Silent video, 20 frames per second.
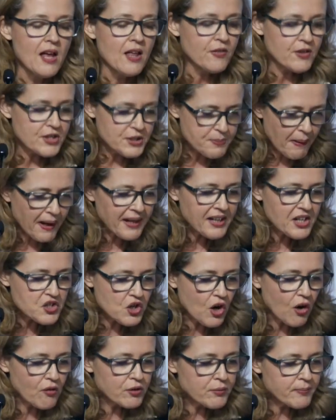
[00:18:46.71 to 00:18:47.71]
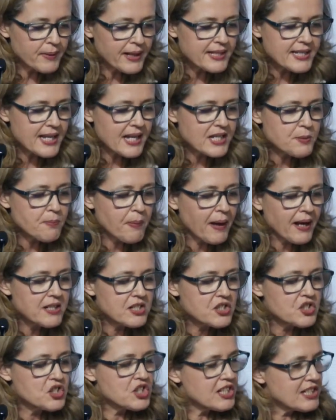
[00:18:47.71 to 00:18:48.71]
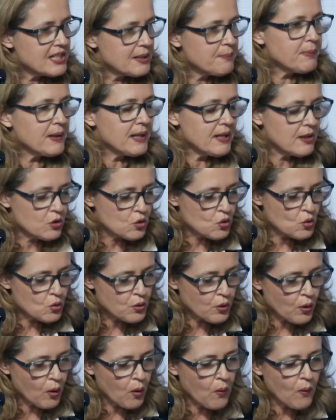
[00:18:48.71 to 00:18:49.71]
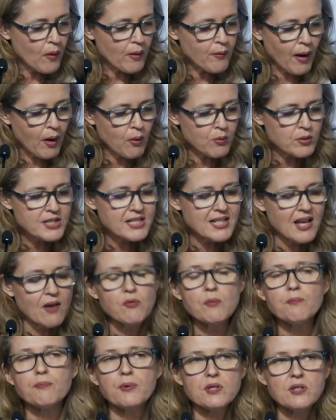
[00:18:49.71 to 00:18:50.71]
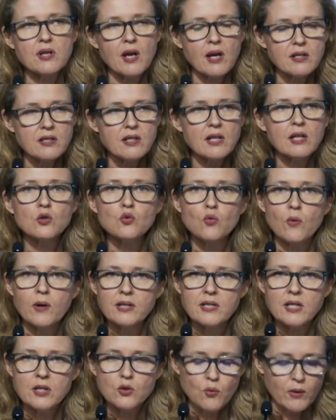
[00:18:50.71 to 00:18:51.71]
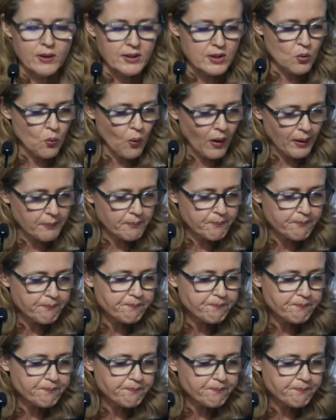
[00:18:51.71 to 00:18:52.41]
the Spanish government expects GDP to grow around 7% in 2021.